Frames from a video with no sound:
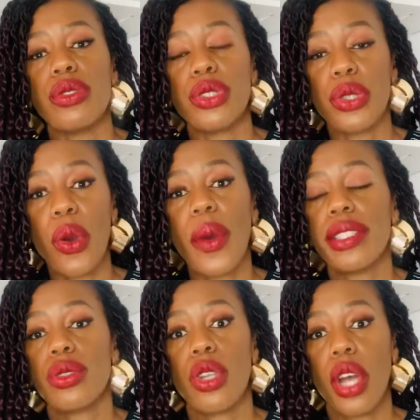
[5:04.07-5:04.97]
you don't want
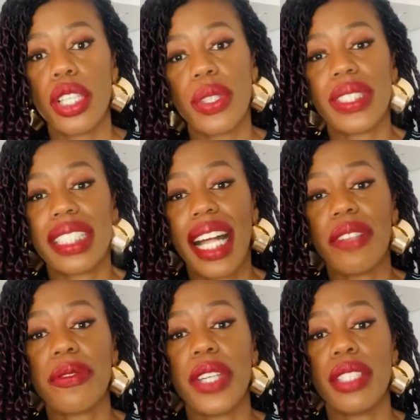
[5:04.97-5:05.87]
to lock
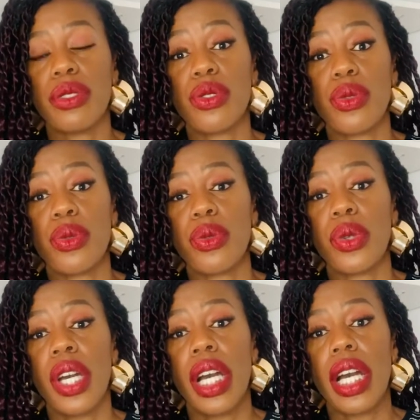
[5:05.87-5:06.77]
yourself into
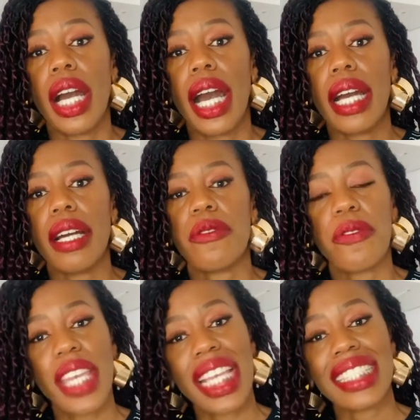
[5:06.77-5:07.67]

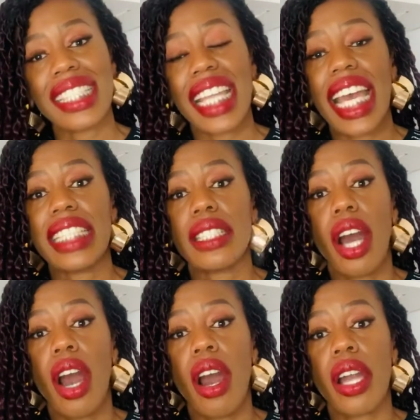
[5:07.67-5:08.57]
fees that
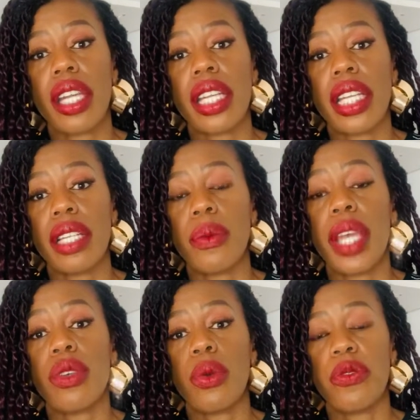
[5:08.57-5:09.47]
are where
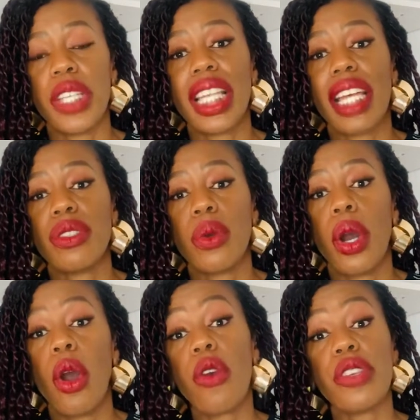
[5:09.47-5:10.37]
you feel like you
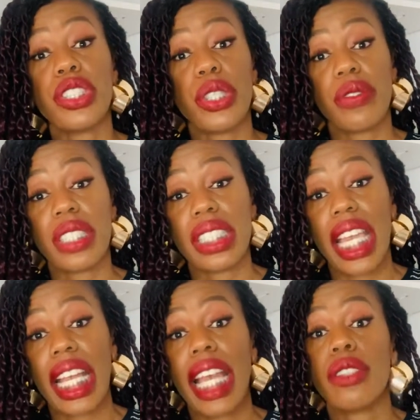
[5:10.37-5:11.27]
are over
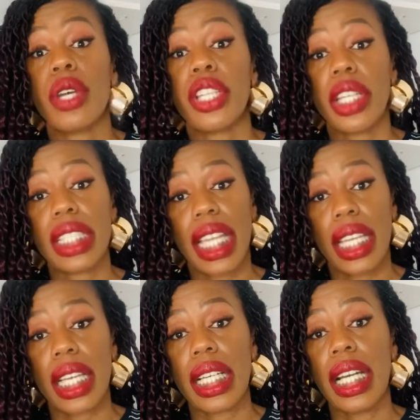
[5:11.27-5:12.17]
servicing and you are not
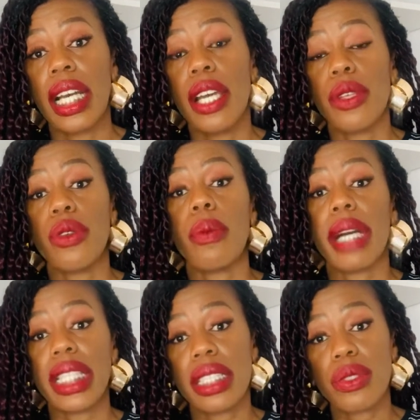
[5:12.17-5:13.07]
getting your
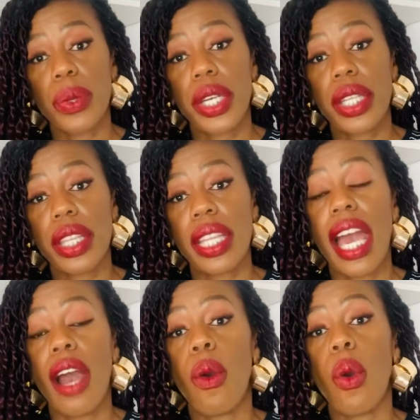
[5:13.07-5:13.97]
money's worth,
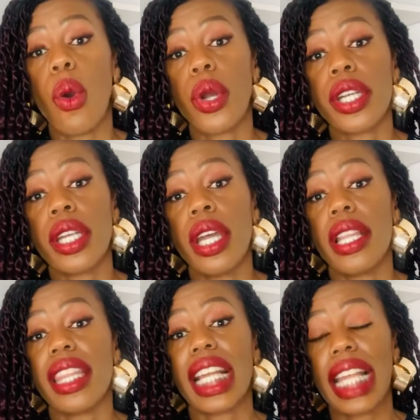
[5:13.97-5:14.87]
or
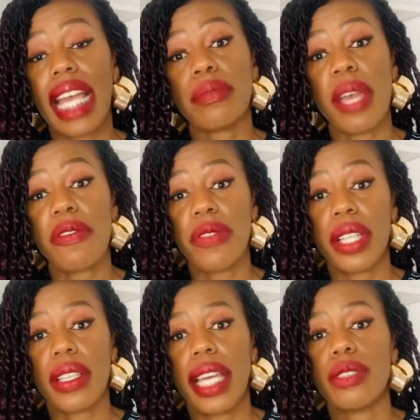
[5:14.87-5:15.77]
the client may
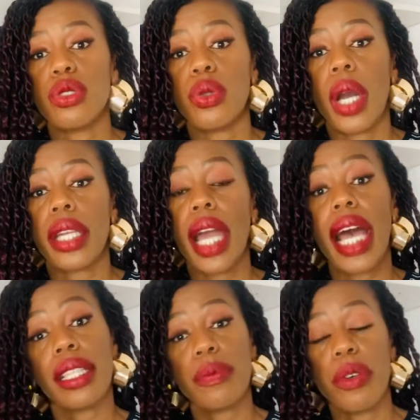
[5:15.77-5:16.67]
feel that you are
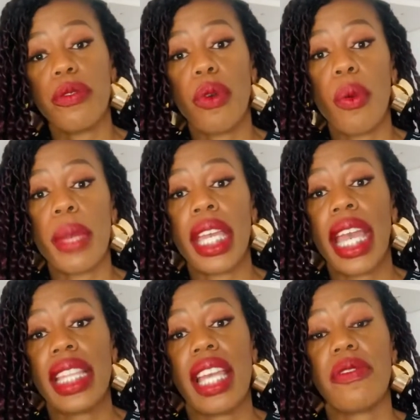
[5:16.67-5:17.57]
underperforming
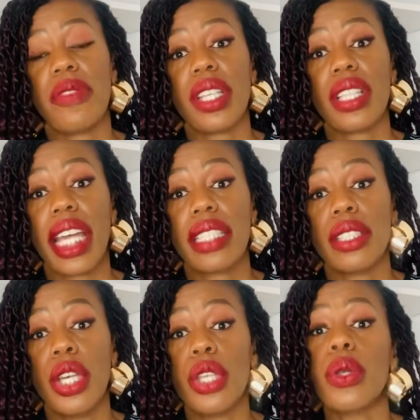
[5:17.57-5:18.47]
and they feel that
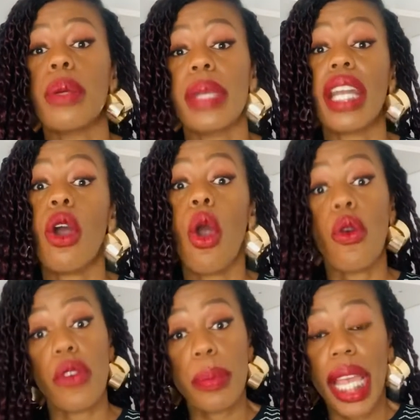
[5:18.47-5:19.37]
you are being
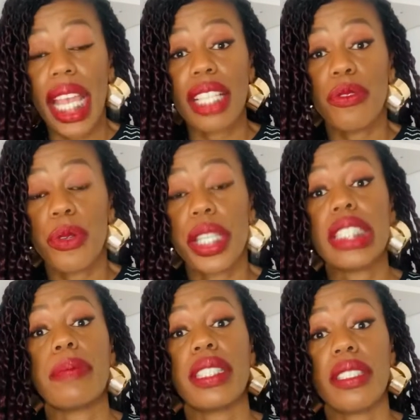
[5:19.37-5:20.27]
overpaid for a
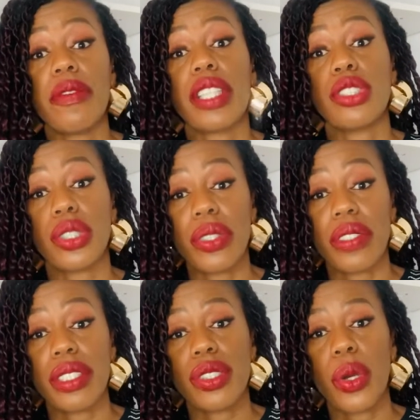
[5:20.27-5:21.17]
specific
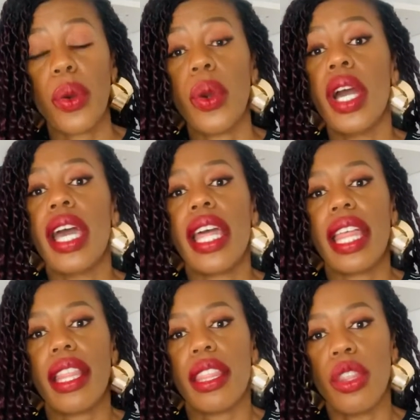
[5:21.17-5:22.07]
service. So
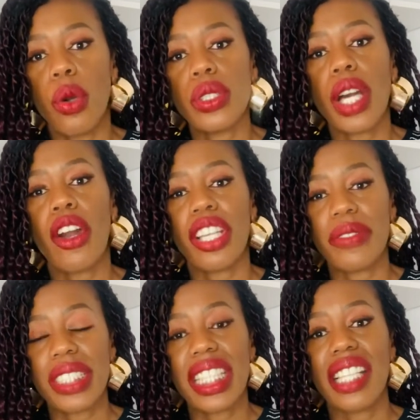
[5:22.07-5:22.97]
those are
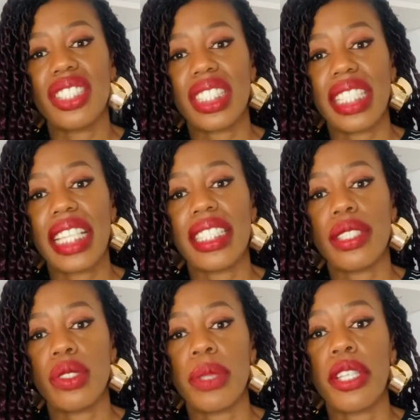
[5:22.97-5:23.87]
conversations that need
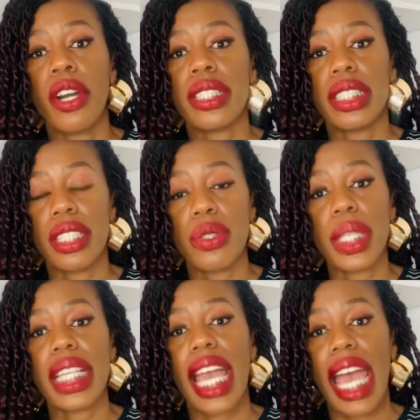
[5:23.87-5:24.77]
to be
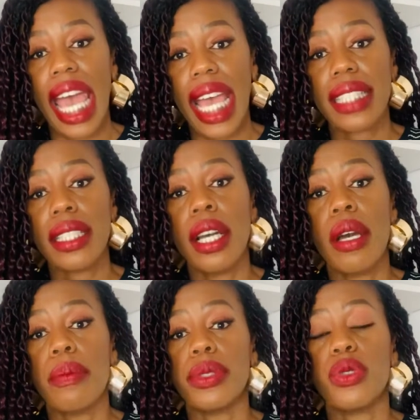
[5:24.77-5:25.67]
continually had
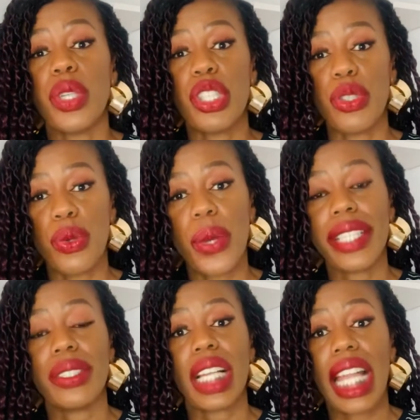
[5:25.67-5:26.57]
between you and
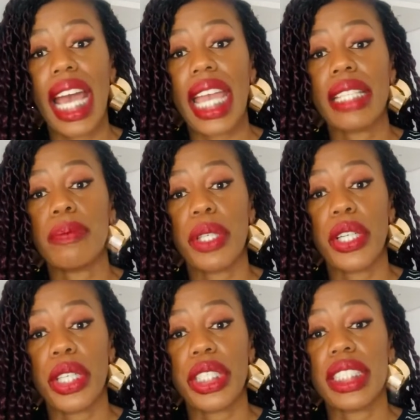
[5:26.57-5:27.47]
your client,
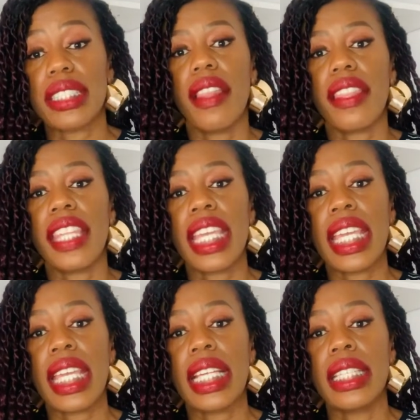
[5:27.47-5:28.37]
because
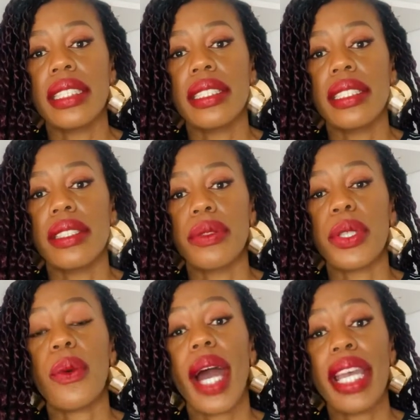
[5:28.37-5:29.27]
the
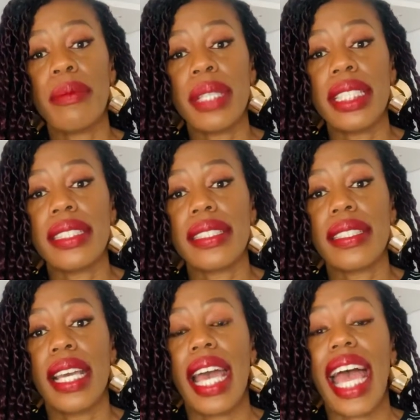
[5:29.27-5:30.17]
requirements
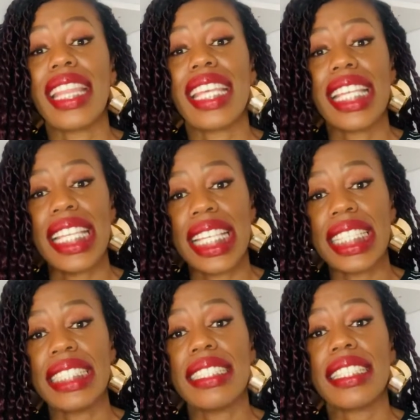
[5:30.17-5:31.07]
and the
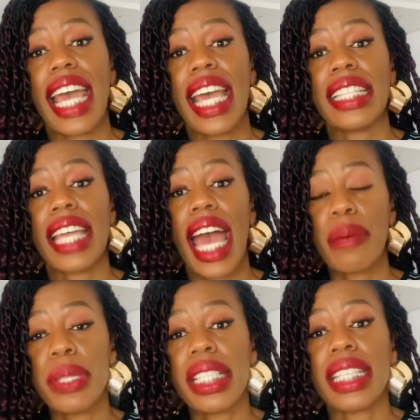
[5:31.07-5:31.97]
needs and the
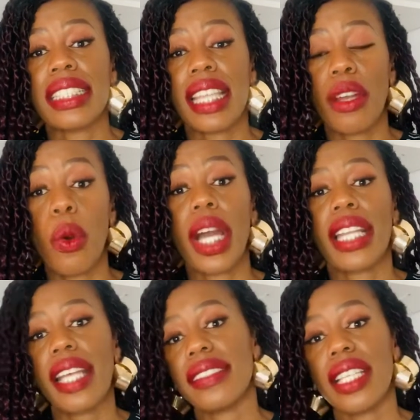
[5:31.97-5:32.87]
happenings in the
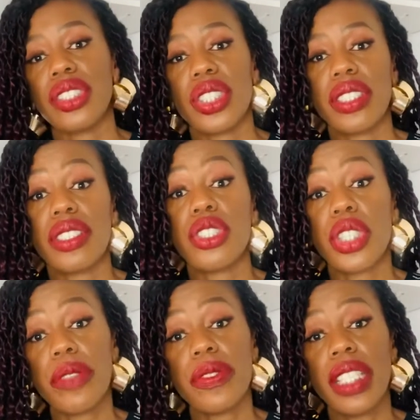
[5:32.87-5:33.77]
organizations
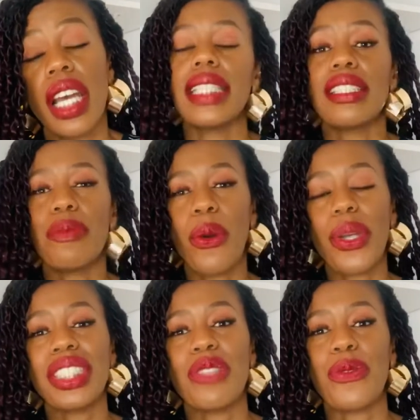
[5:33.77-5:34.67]
shift. It's
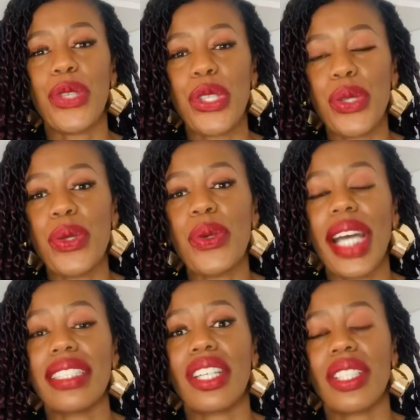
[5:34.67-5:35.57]
important for you
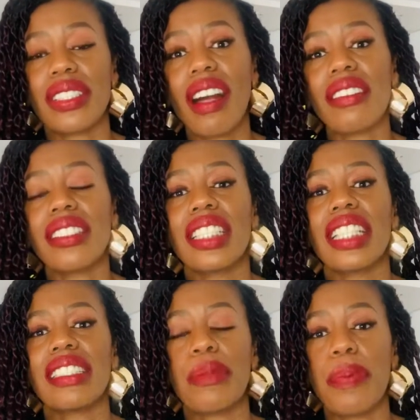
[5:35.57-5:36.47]
as a consultant,
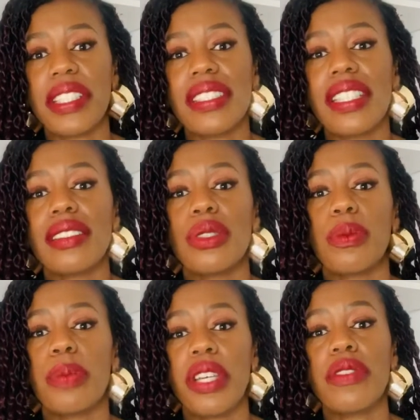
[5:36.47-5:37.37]
as a business, to
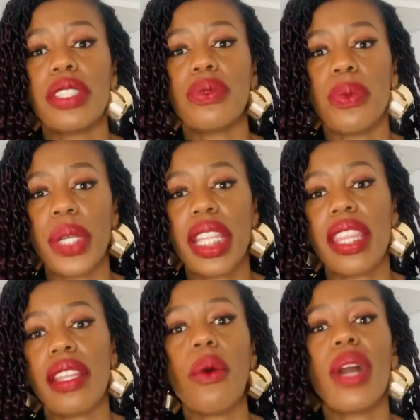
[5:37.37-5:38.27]
pivot with
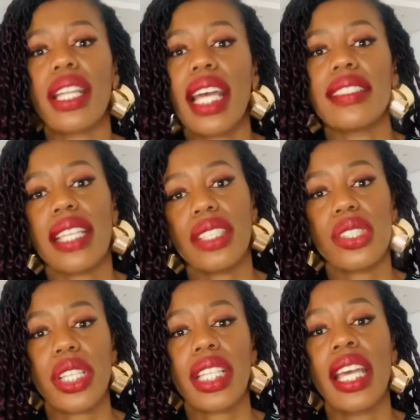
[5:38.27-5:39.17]
the
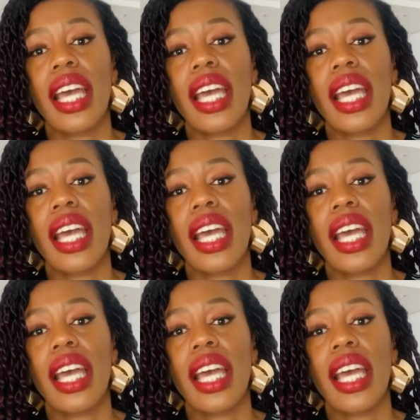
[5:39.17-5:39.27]
organization